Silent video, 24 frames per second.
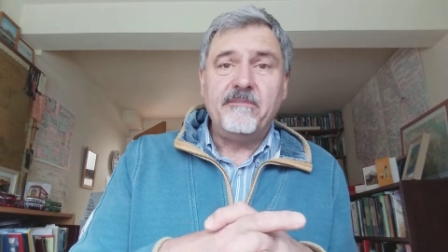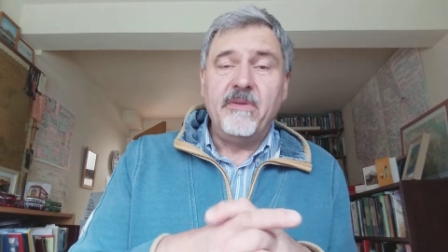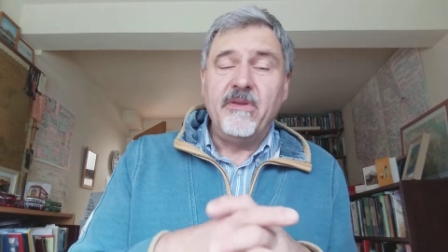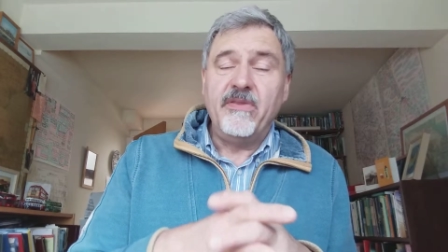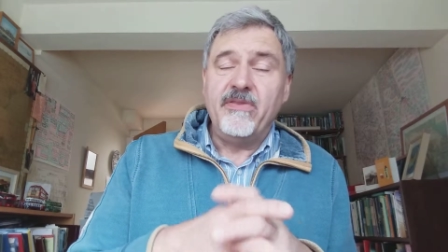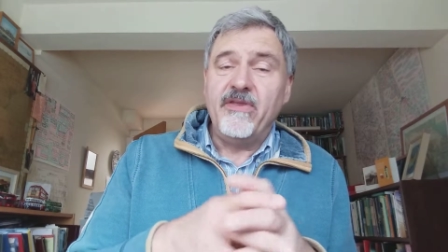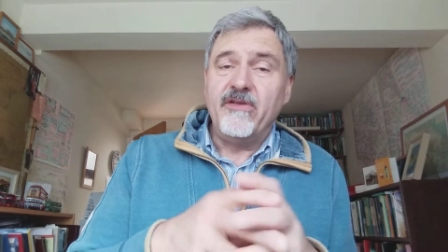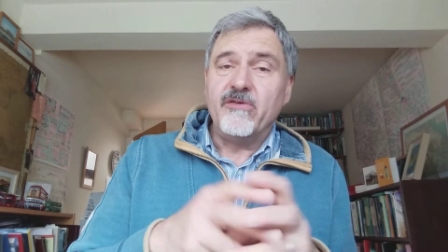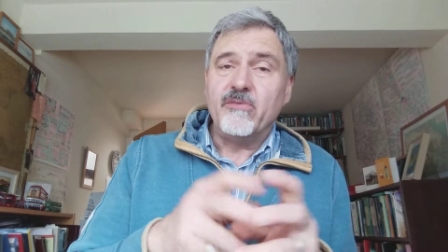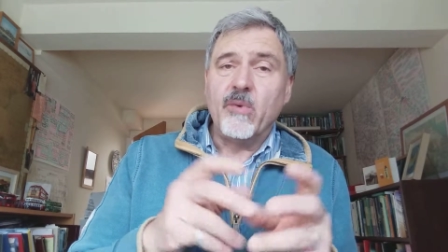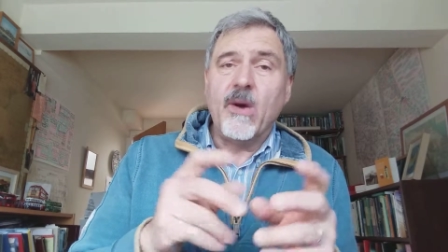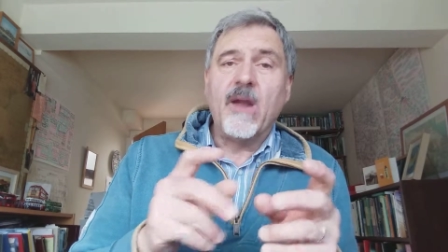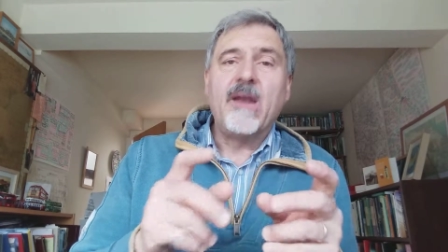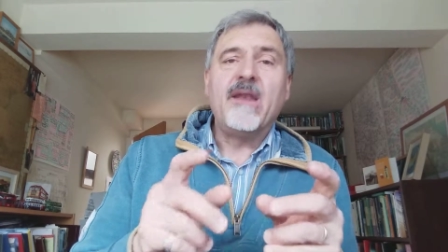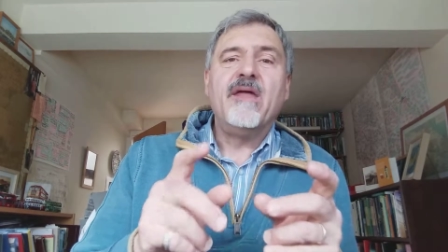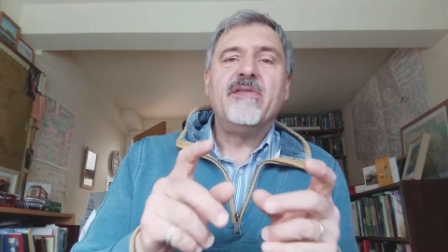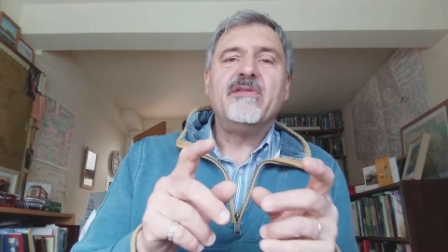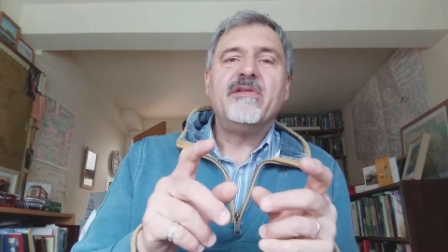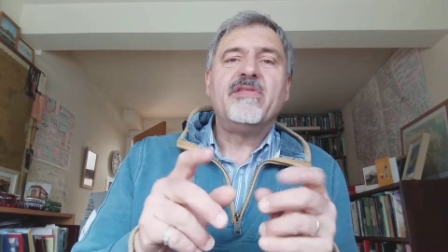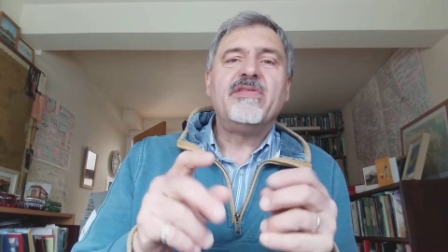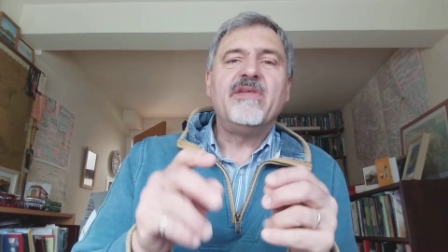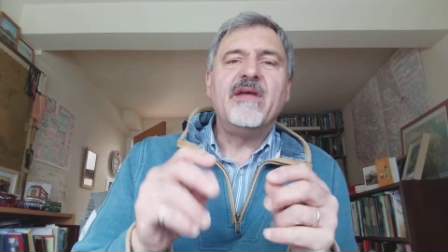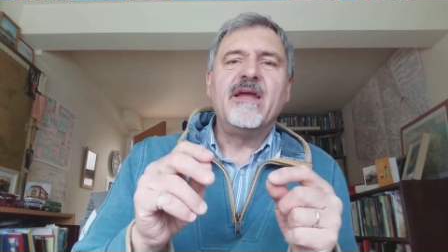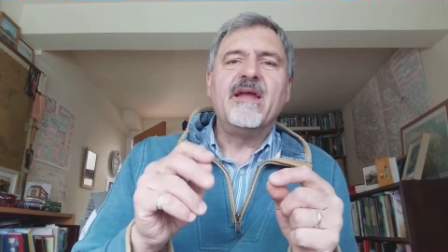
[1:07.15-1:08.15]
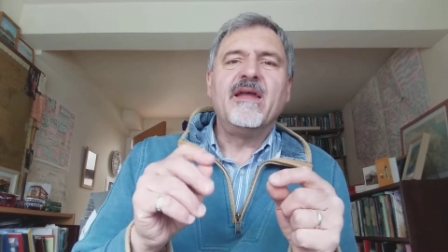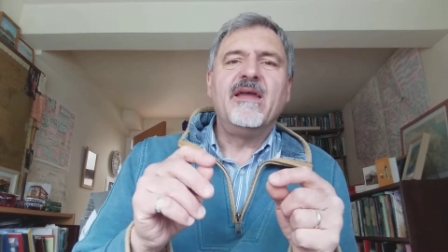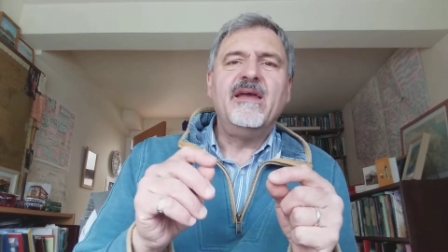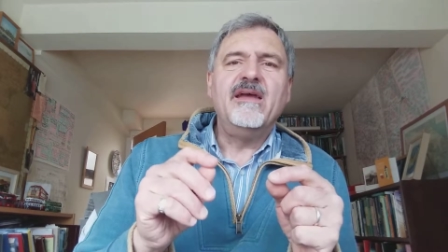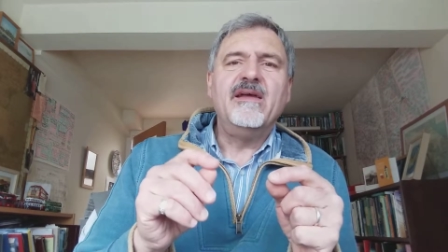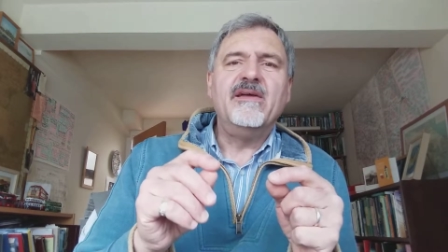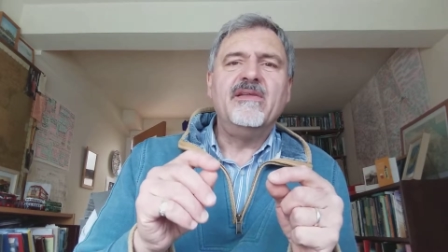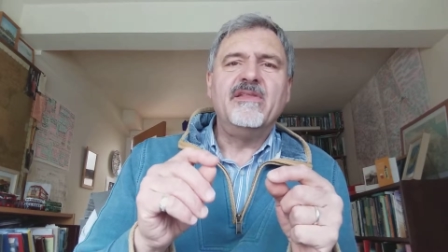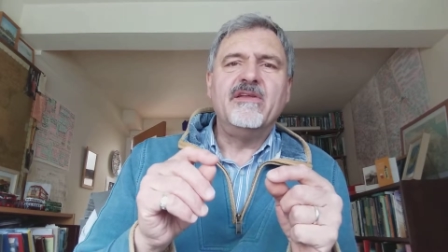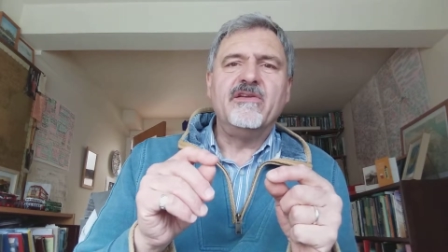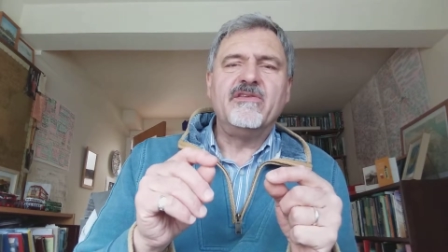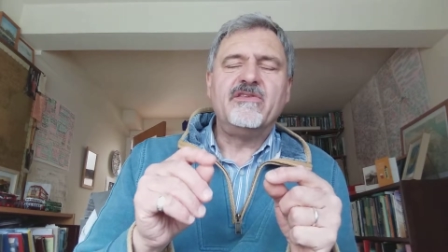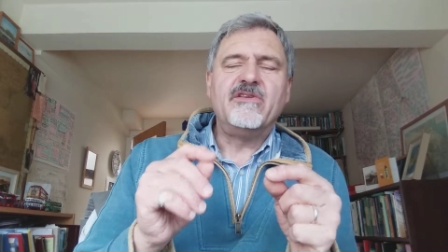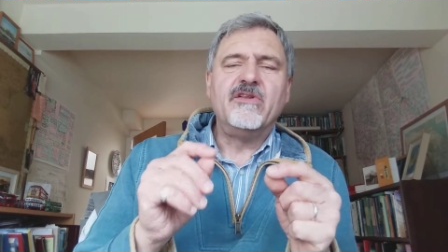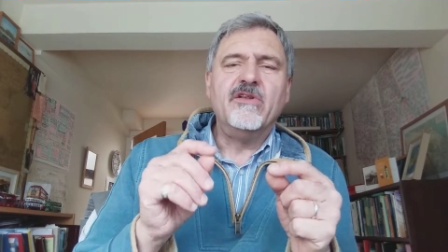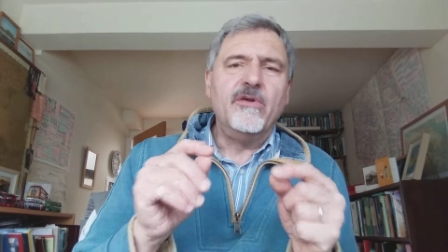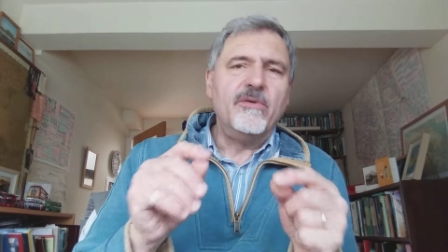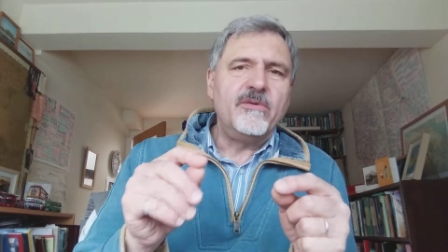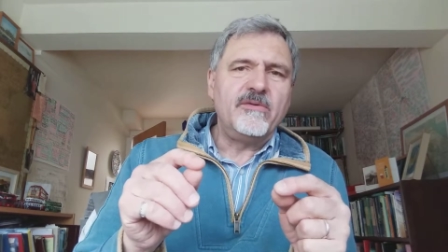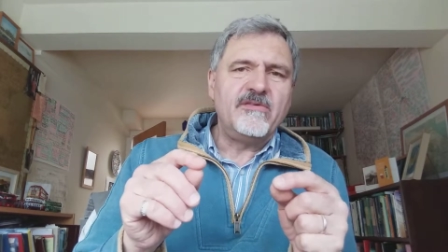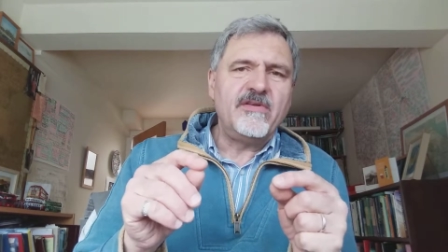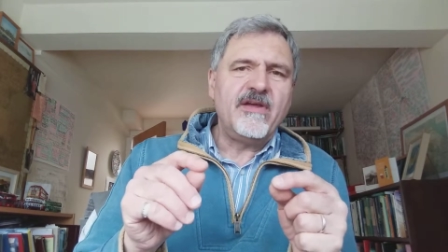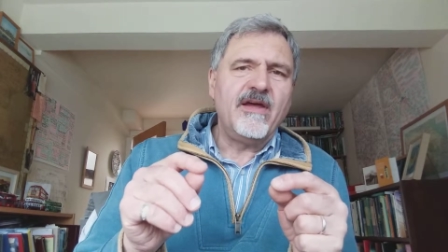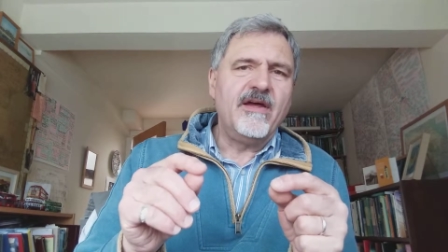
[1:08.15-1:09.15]
there's one other thing here that
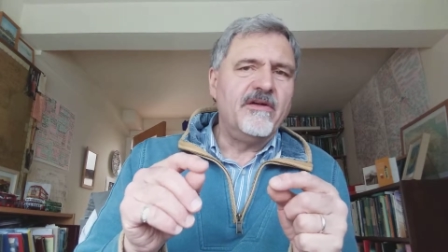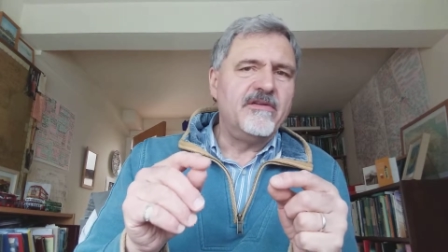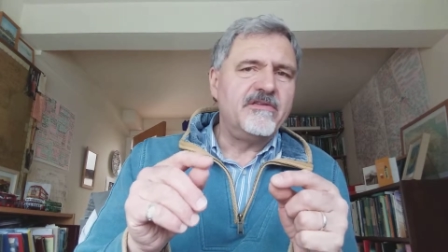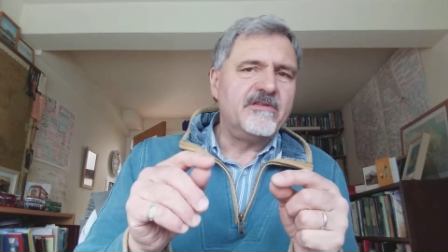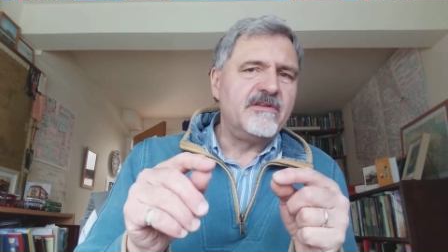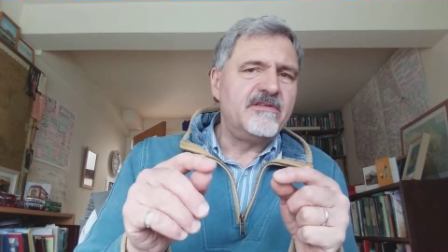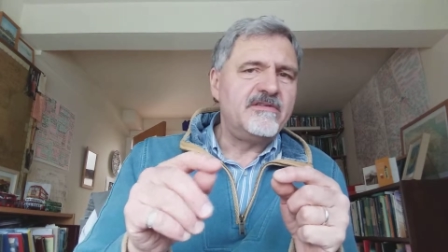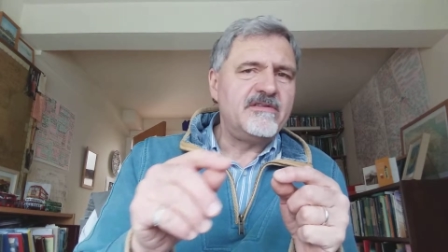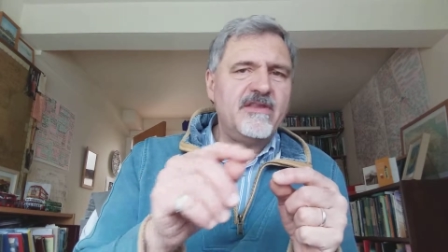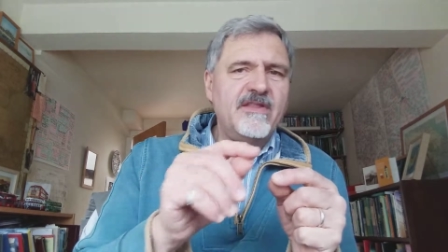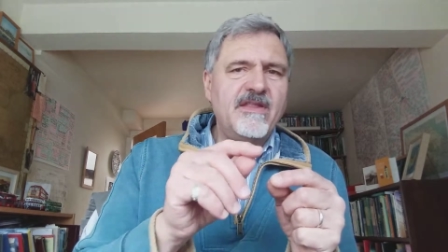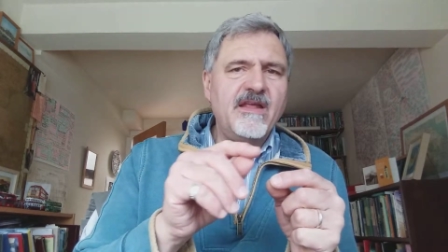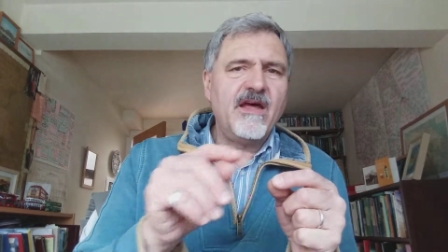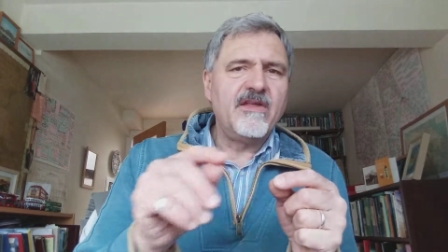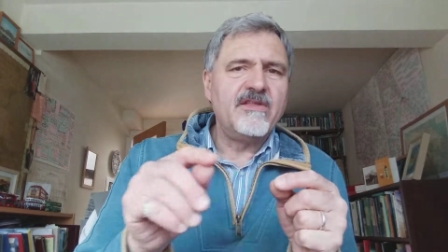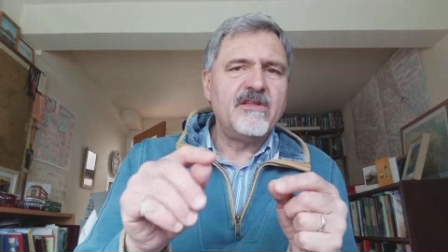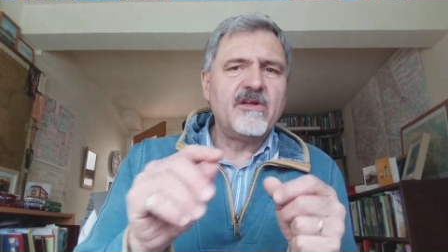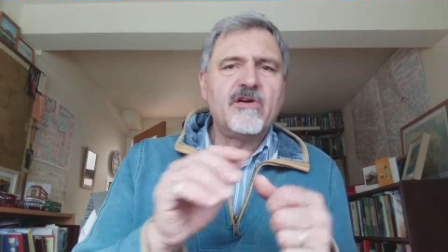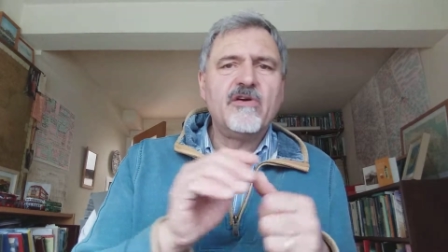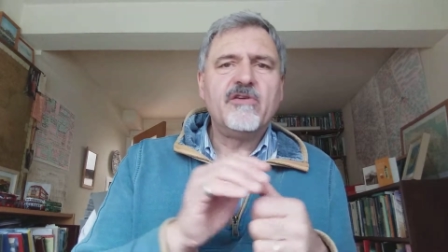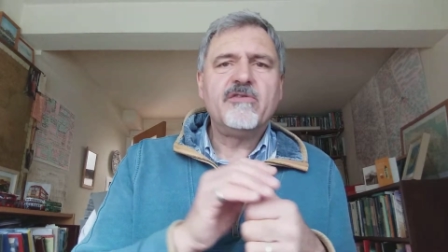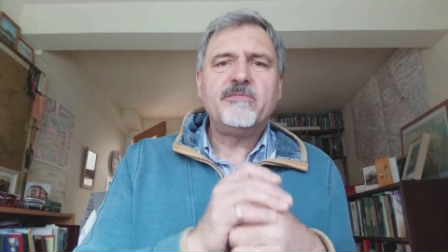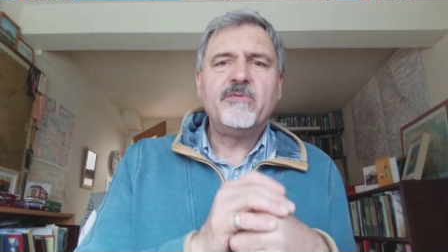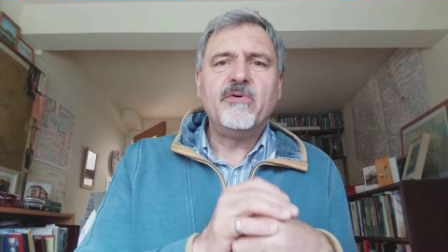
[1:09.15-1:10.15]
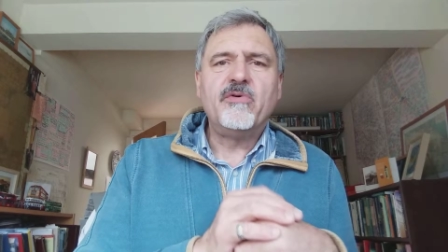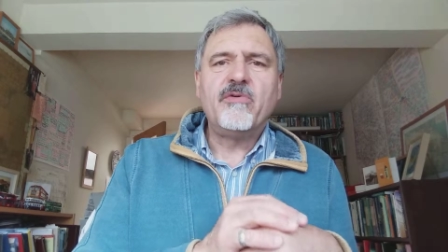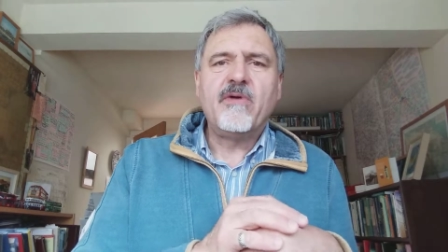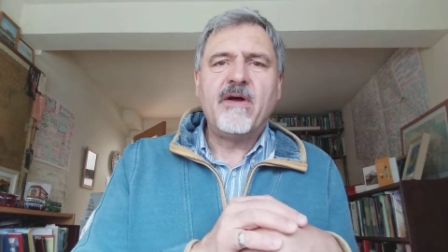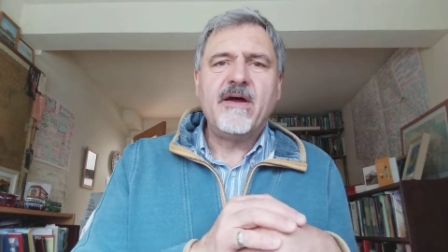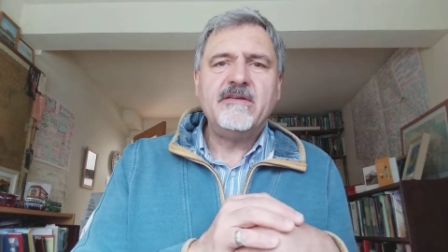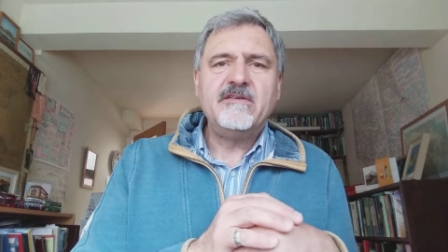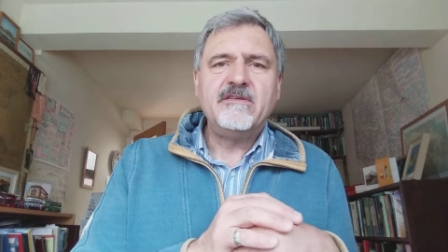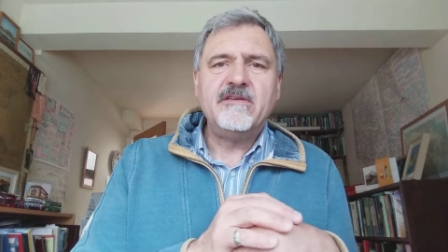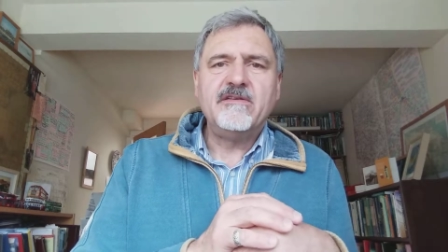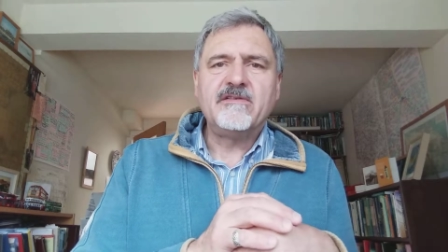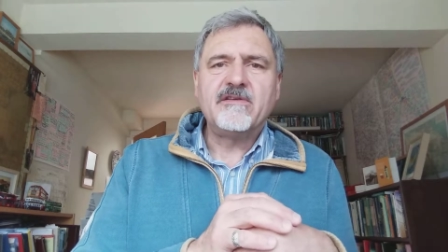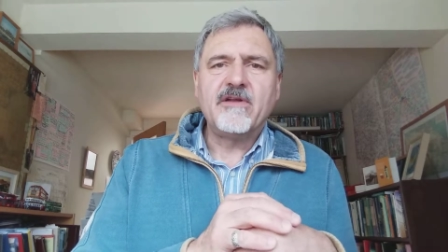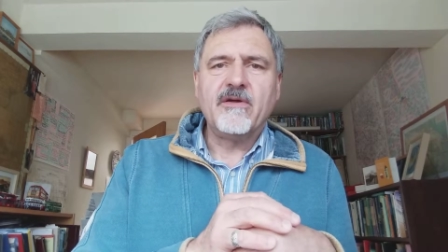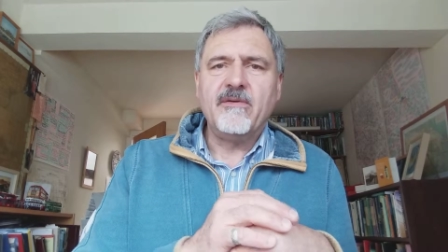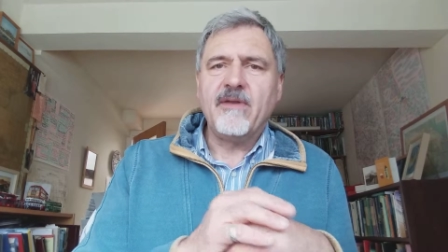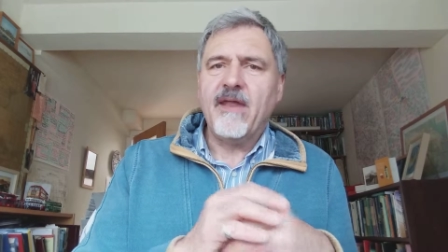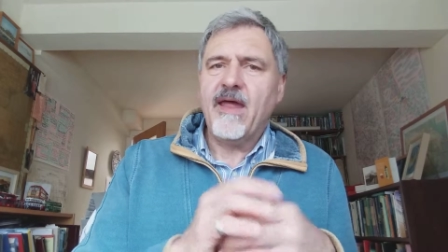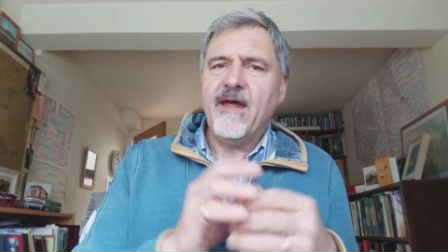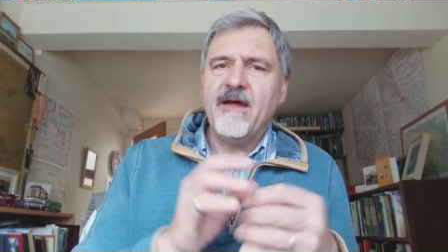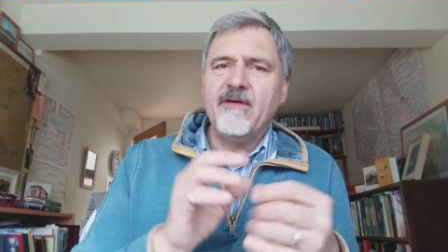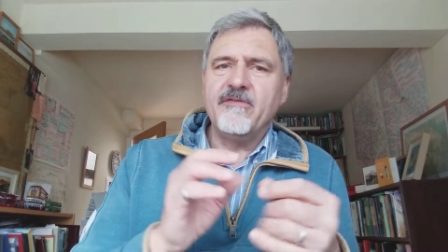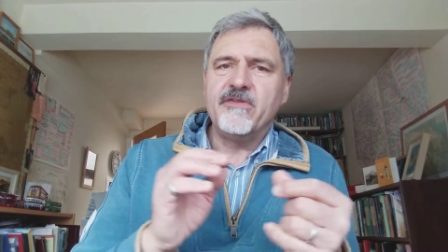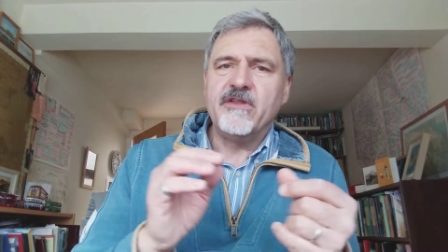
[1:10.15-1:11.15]
Luke tells us that the other gospel writers
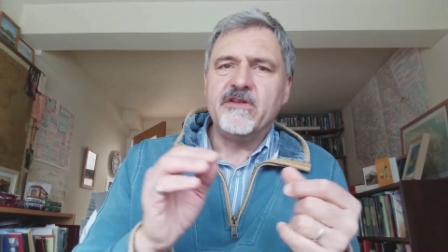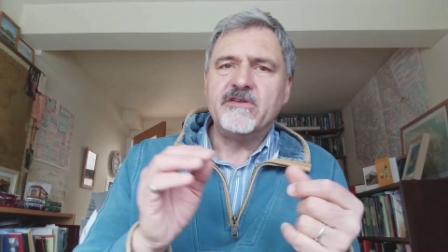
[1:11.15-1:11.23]
don't have.